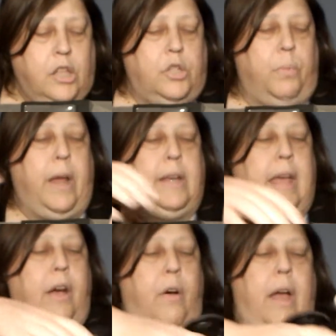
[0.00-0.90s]
So right
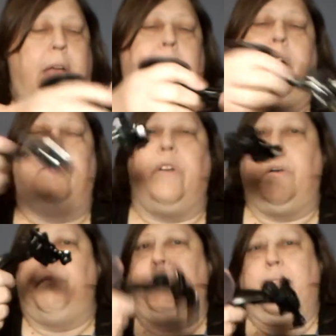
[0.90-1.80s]
now I have
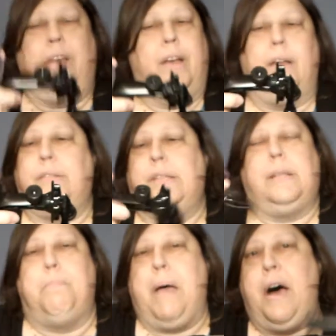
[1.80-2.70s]

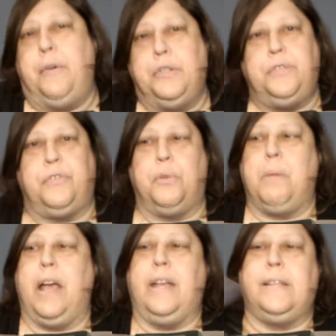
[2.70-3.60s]
just a mount for
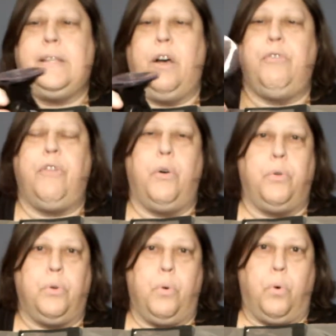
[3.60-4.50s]
my cell
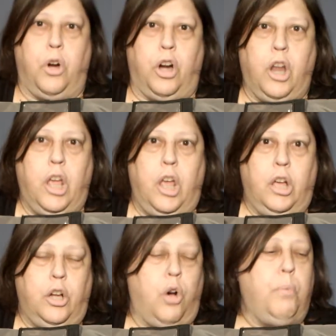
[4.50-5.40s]
phone or
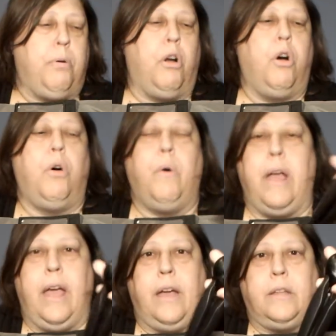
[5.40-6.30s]
GoPro
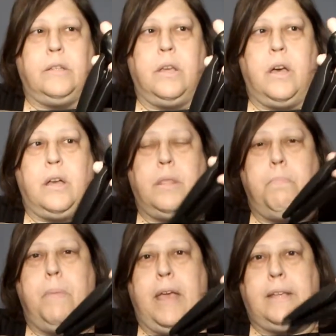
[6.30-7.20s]
and the
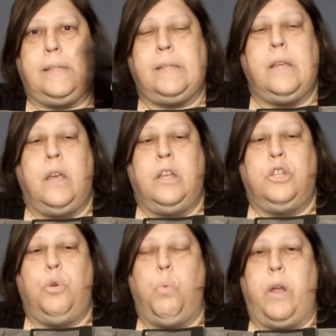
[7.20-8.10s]
base
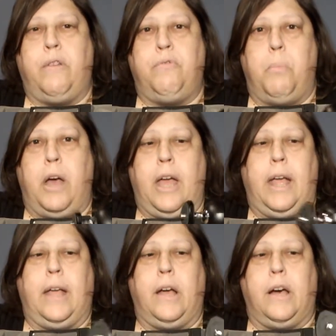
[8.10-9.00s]
to one of
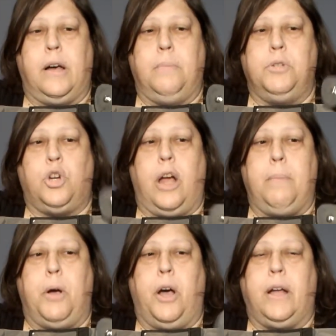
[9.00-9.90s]
my
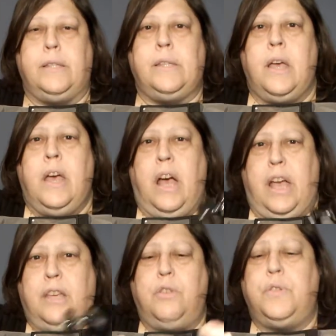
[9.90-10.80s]
tripods.
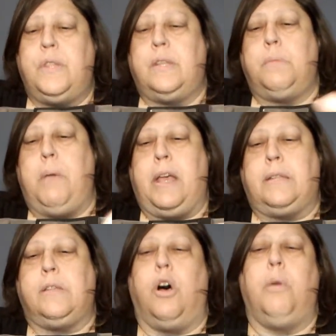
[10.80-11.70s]
I use this
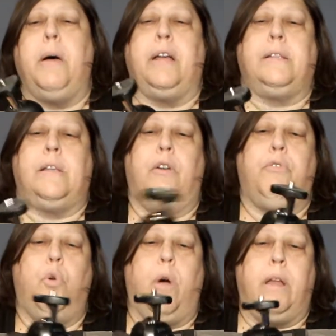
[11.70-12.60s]
base all by
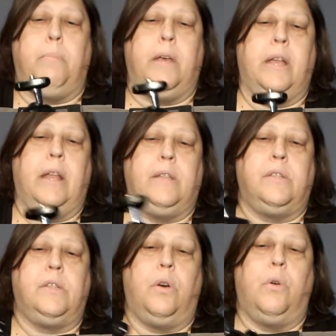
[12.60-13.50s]
itself quite a bit,
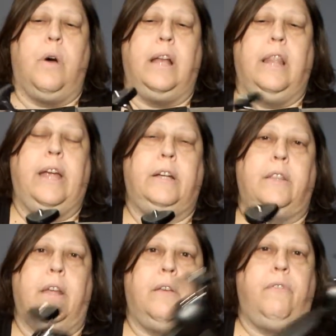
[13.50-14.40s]
and so I
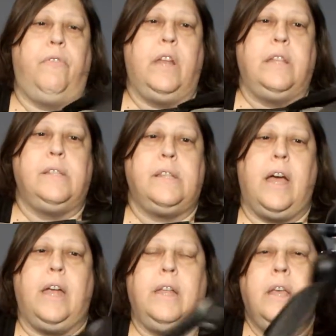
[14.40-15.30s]
liked that it fit
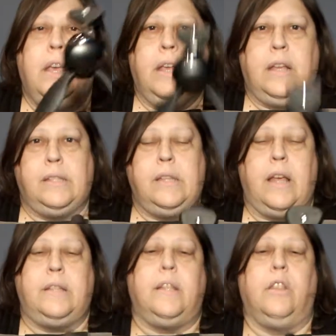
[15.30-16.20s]
inside. It's
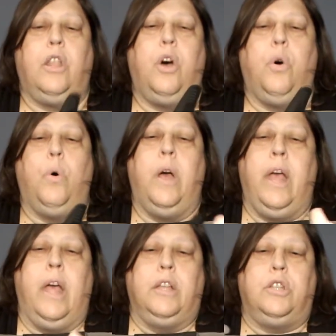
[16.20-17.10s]
nice and low
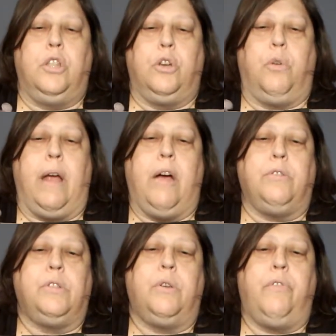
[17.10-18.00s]
to the
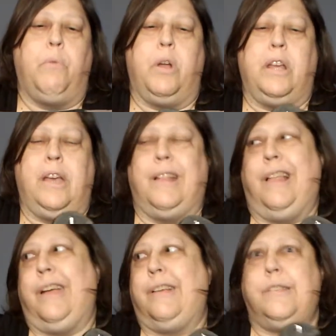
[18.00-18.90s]
ground, so if I want to get
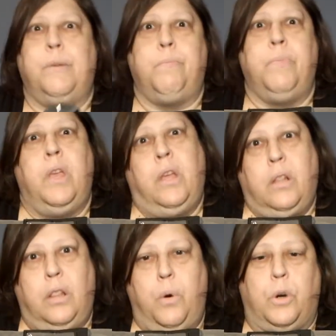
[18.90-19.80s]
like some
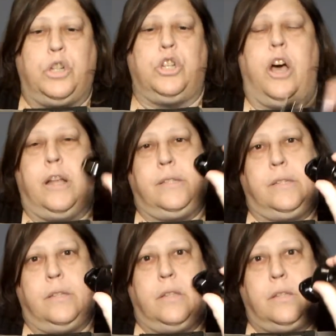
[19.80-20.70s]
lower
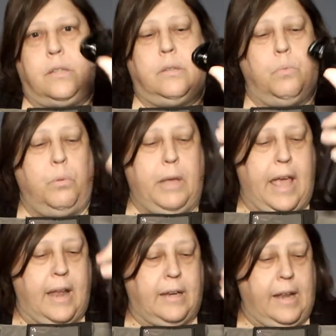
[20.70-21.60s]
shots, this will be
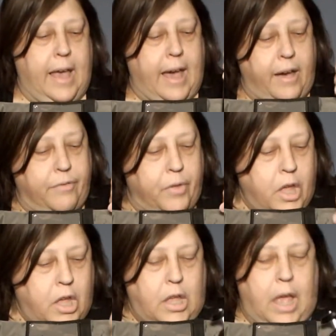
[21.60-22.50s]
handy to have.
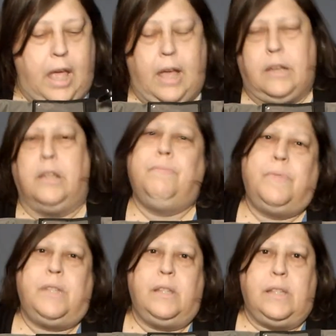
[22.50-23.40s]
And
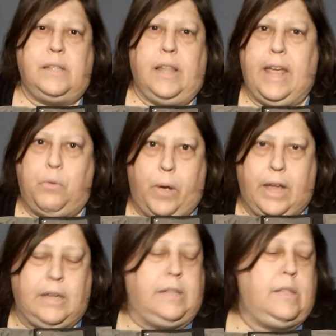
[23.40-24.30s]
since it's
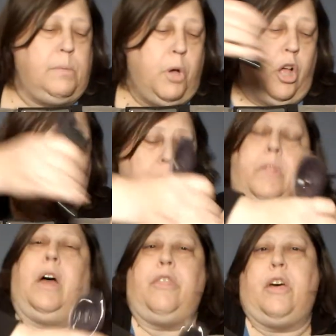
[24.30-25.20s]
lightweight and it's small,
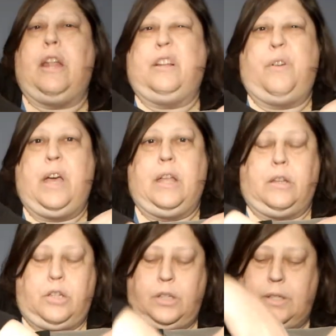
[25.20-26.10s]
I thought I'd go ahead
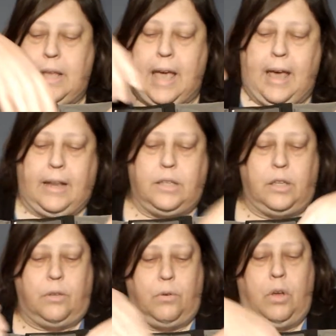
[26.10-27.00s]
and just add it
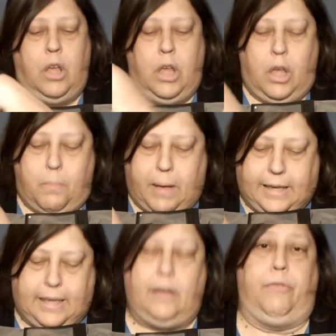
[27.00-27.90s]
to my
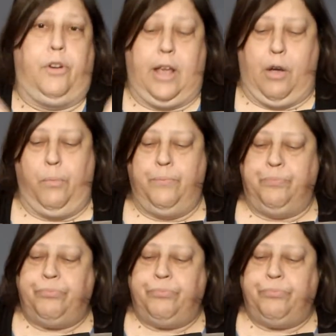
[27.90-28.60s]
kit for now.